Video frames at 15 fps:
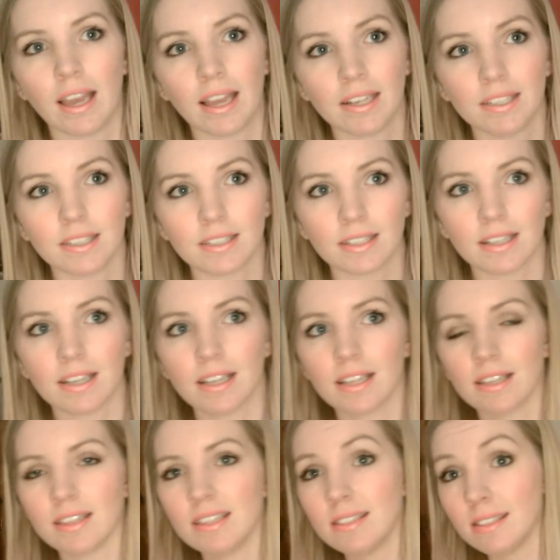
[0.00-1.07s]
And
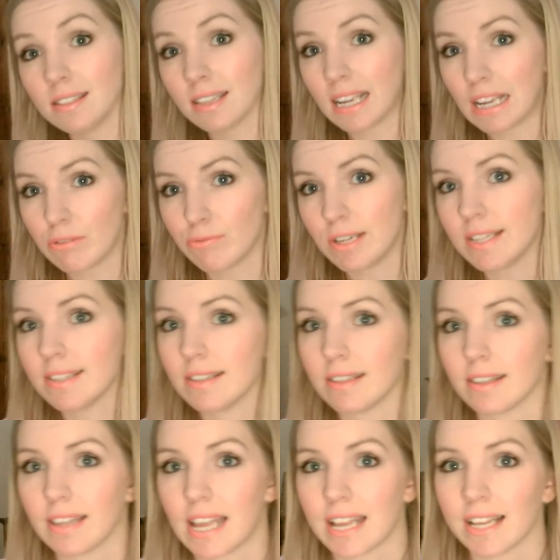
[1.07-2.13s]
this is like a
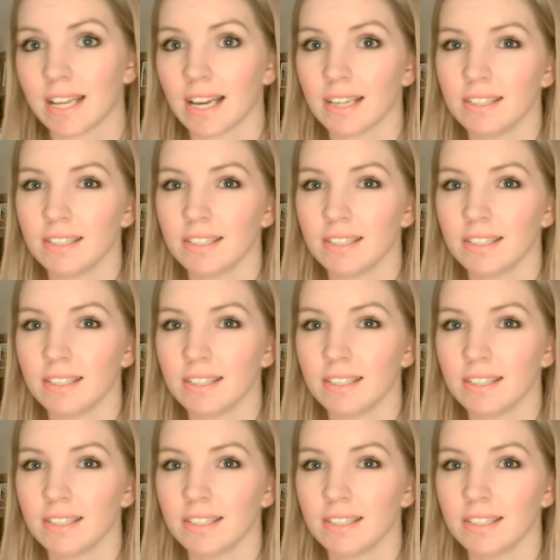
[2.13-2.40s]
recent thing.